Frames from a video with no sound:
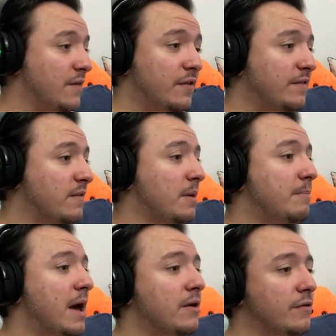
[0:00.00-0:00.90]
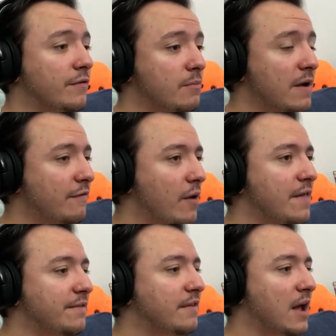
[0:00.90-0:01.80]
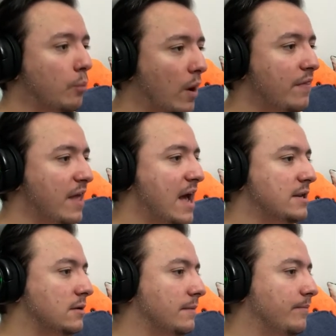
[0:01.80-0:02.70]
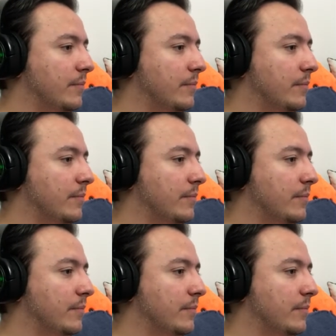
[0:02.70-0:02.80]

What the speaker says: If it's to be better for my friends, I want that.